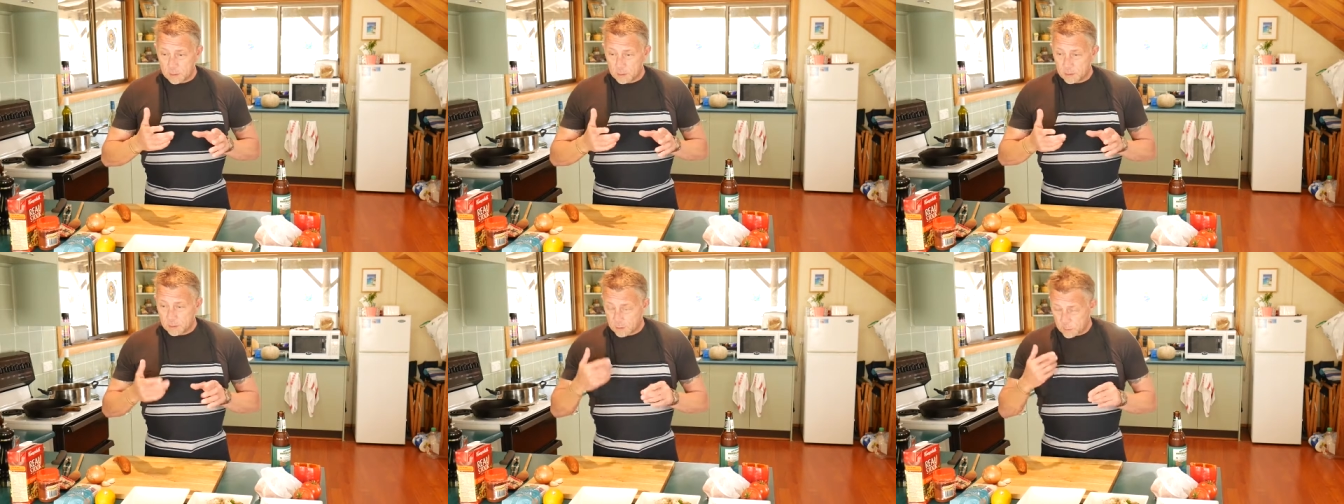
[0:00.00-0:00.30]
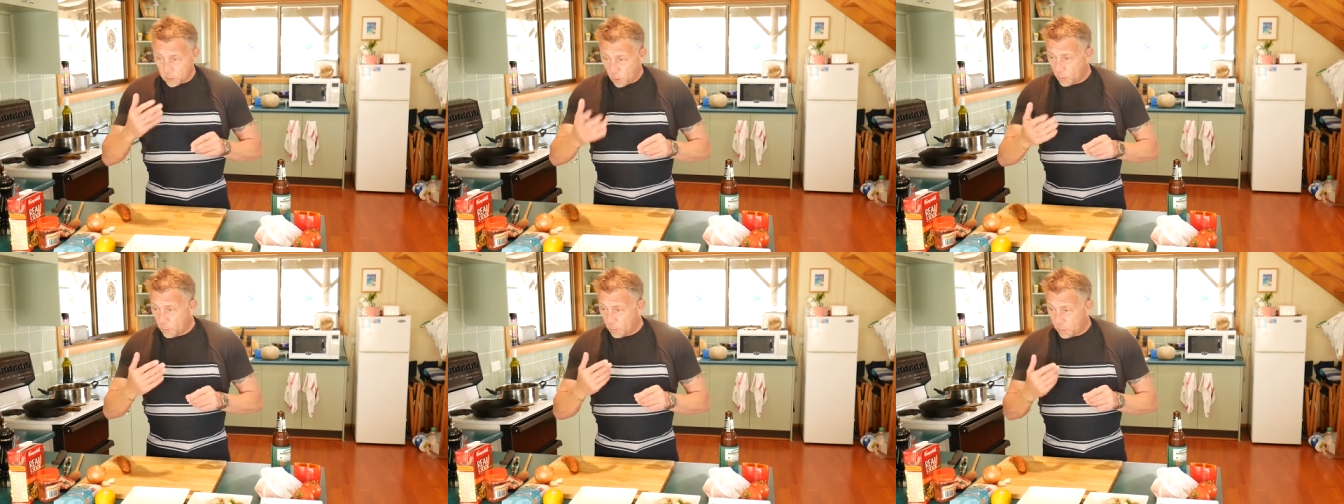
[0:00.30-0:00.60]

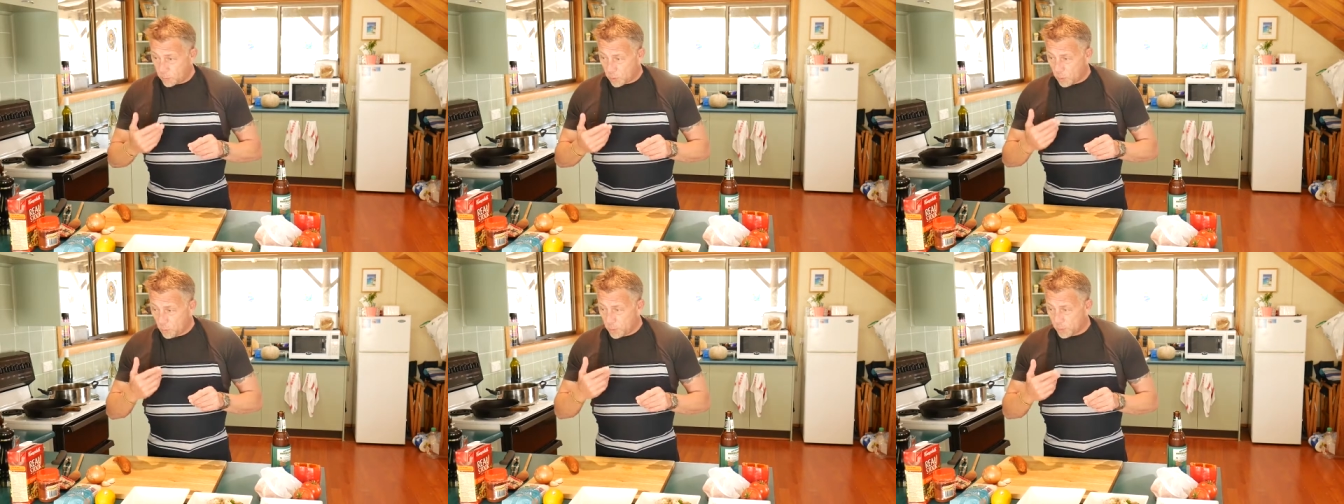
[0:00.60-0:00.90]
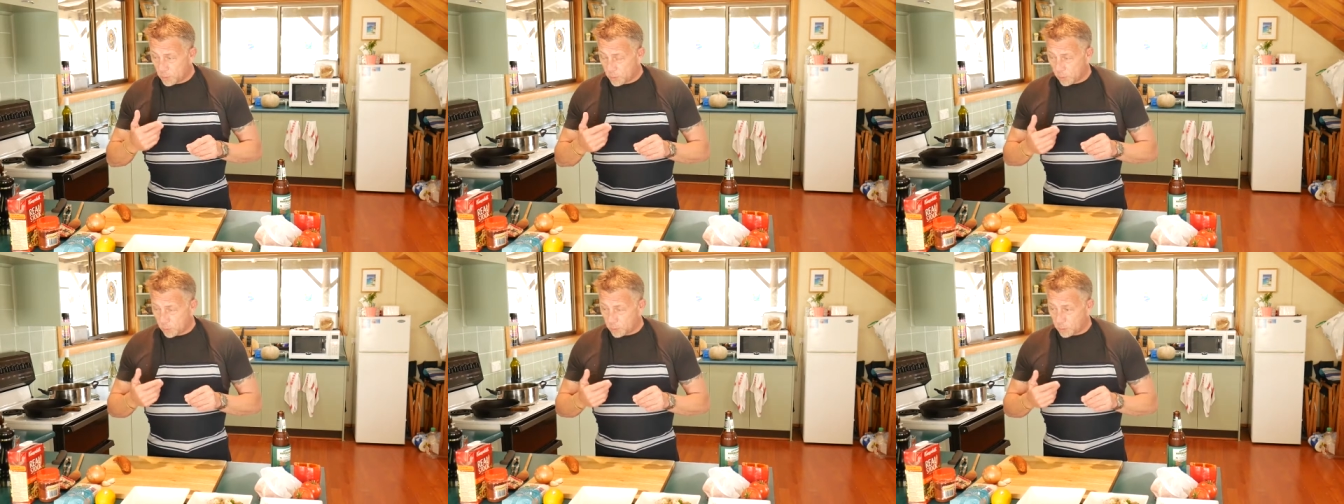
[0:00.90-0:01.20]

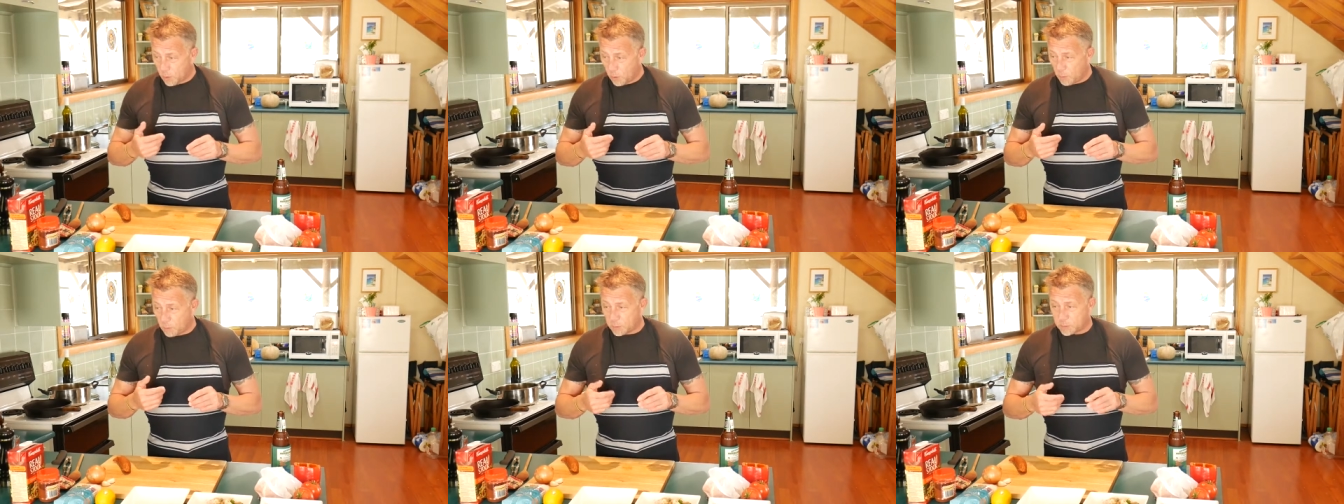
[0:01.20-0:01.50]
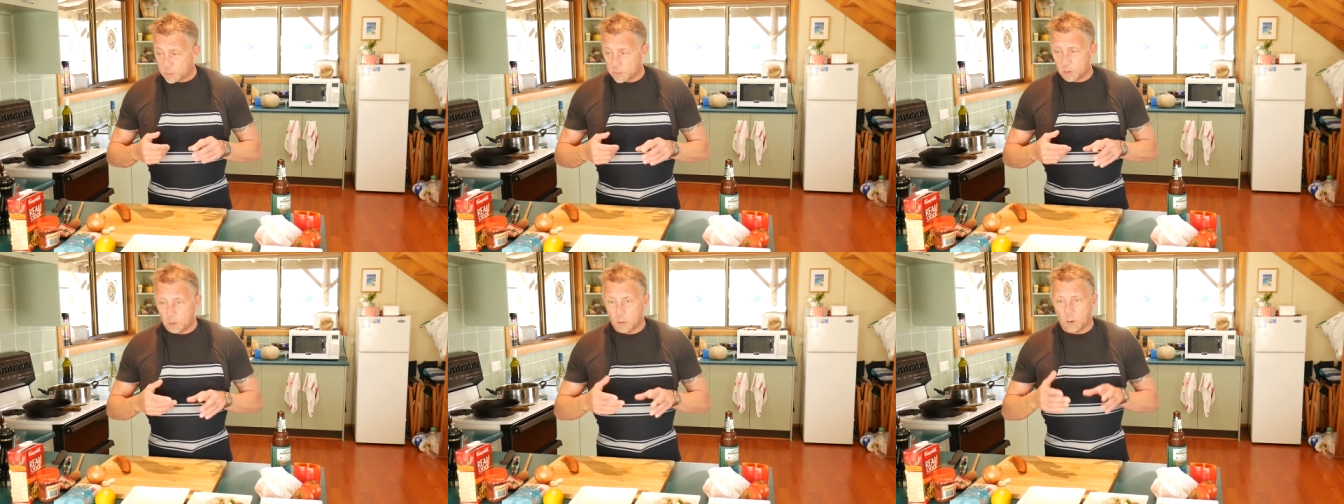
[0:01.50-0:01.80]
that I got
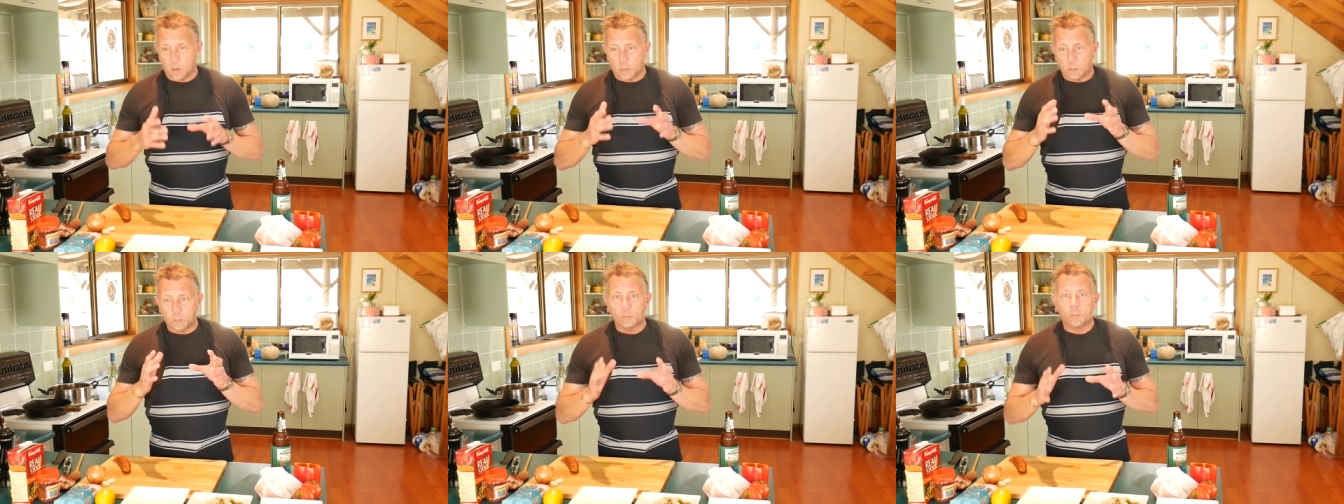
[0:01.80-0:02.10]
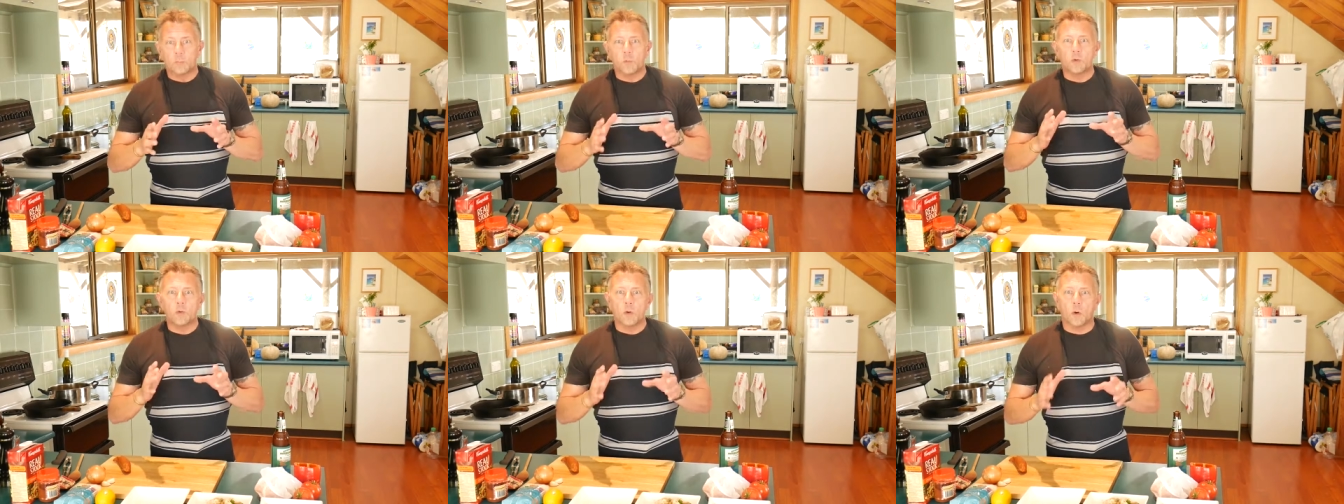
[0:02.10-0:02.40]
was, "Oh,
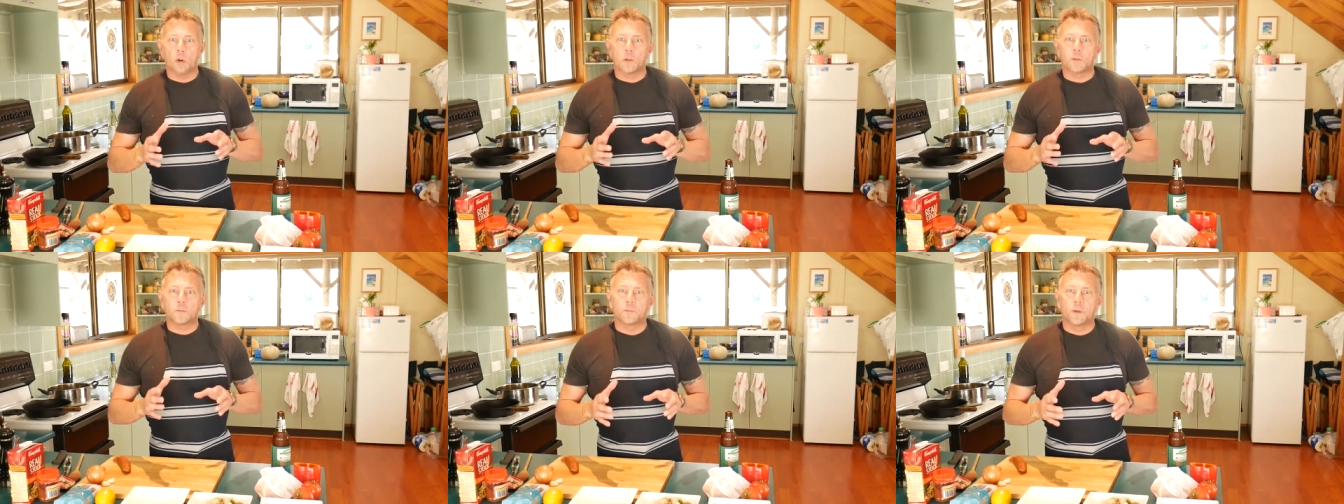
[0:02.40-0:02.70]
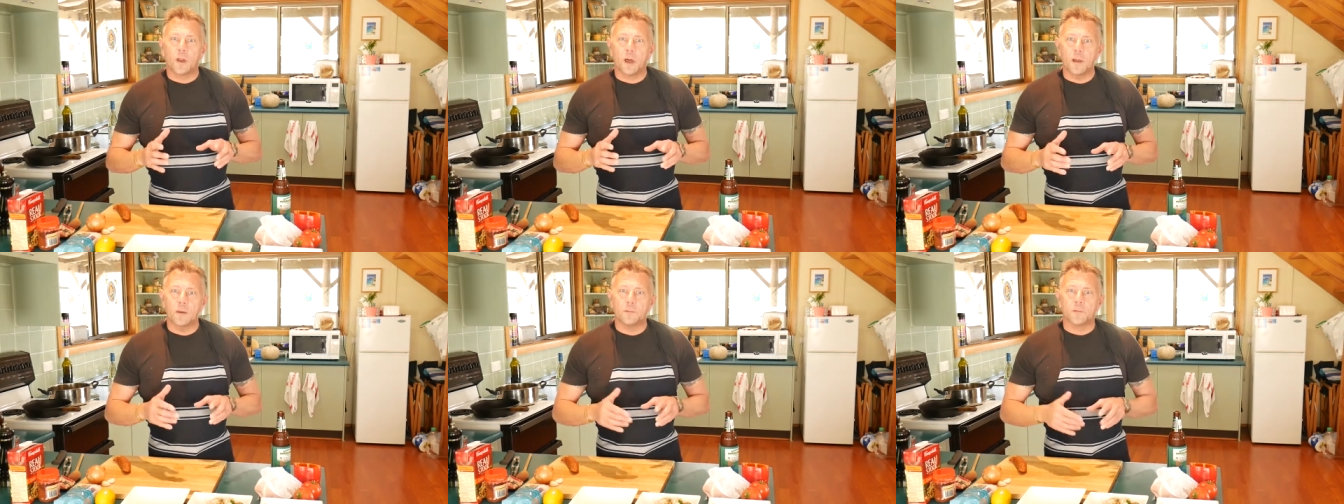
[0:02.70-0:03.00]
nice
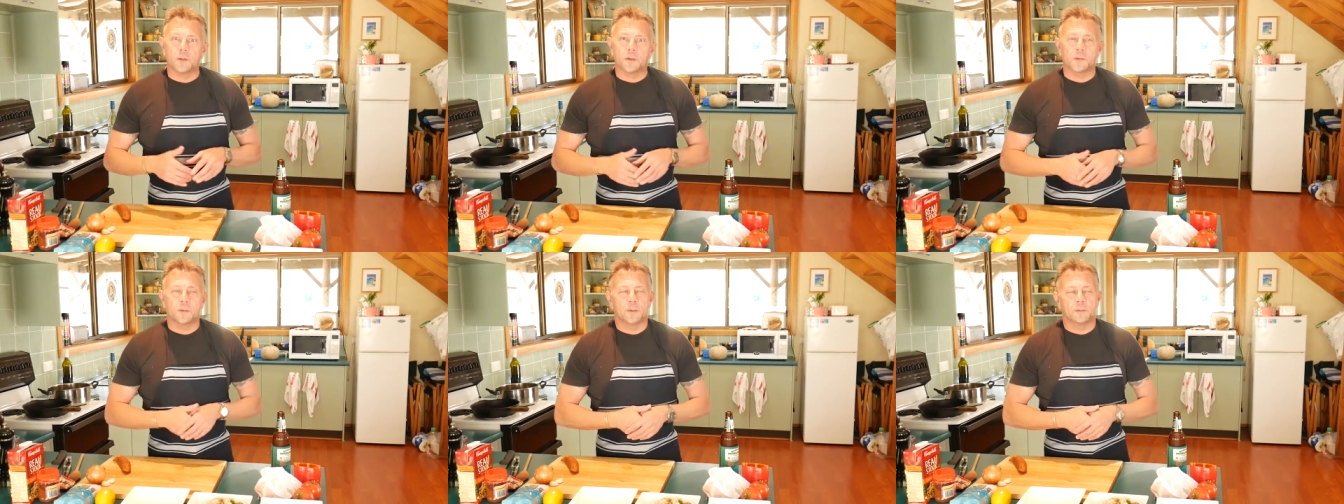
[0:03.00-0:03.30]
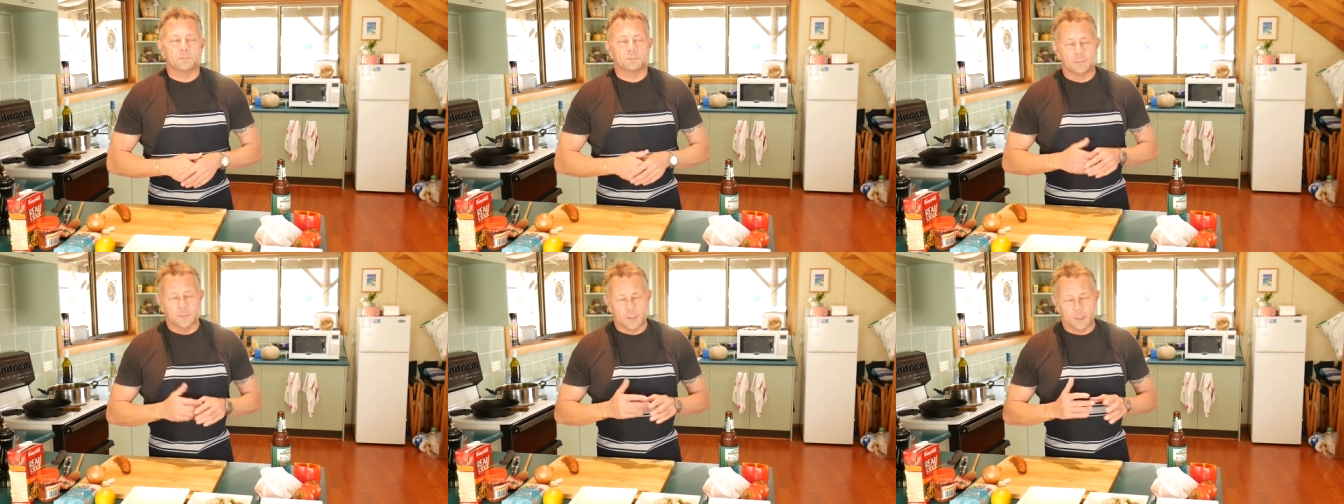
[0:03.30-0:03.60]
flavours." I went,